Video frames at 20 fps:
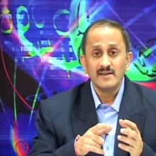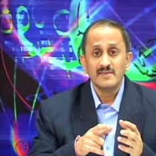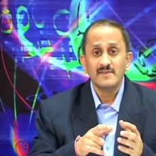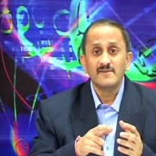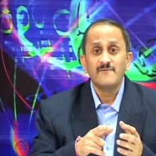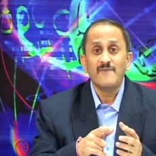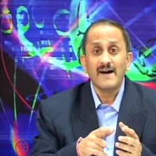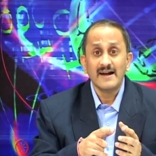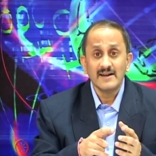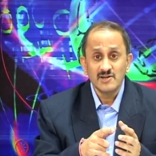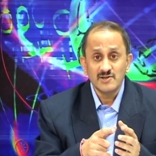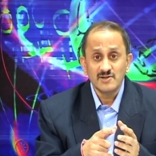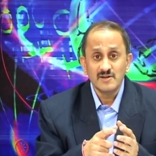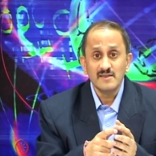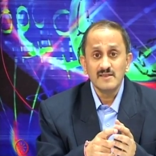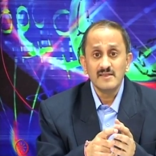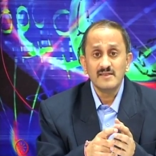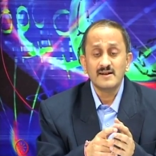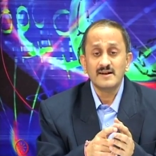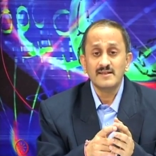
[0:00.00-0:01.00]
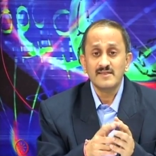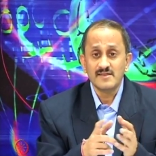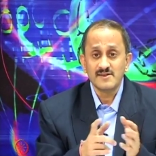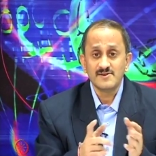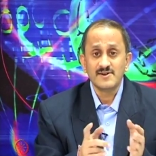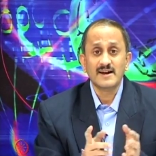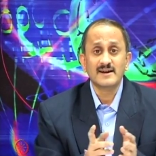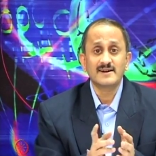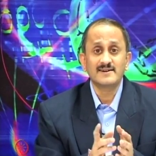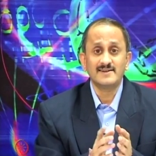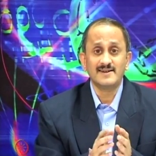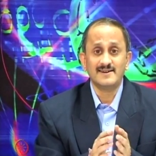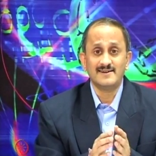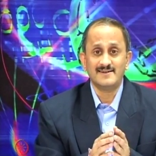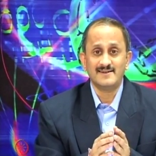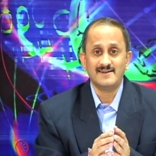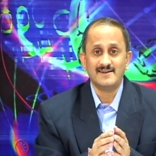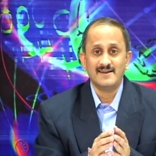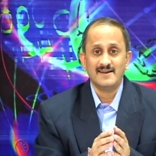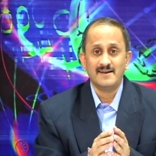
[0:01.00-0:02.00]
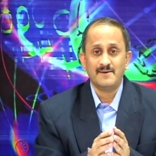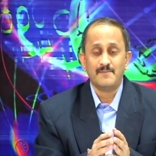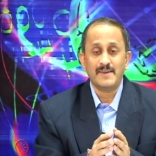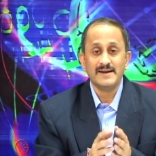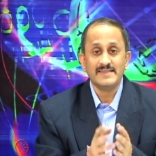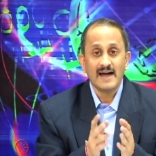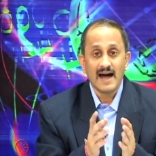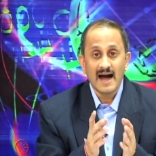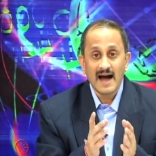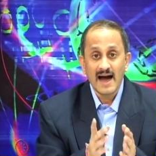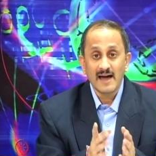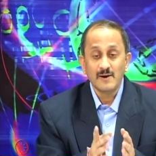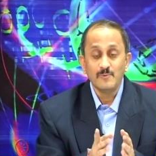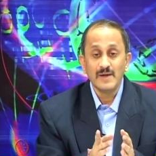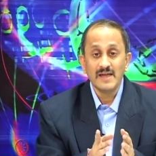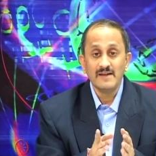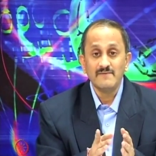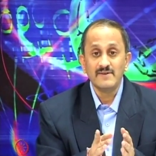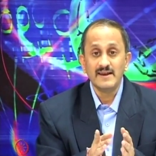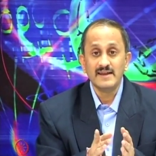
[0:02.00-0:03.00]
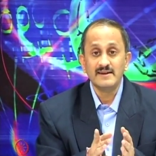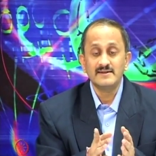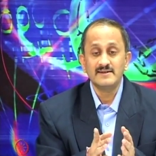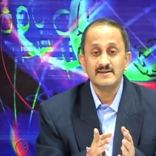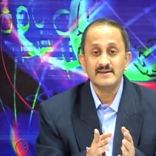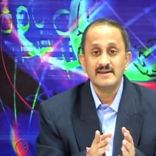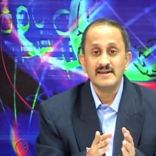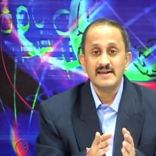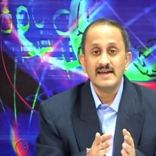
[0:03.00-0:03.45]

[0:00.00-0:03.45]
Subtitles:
the functions constructed by the Haar wavelet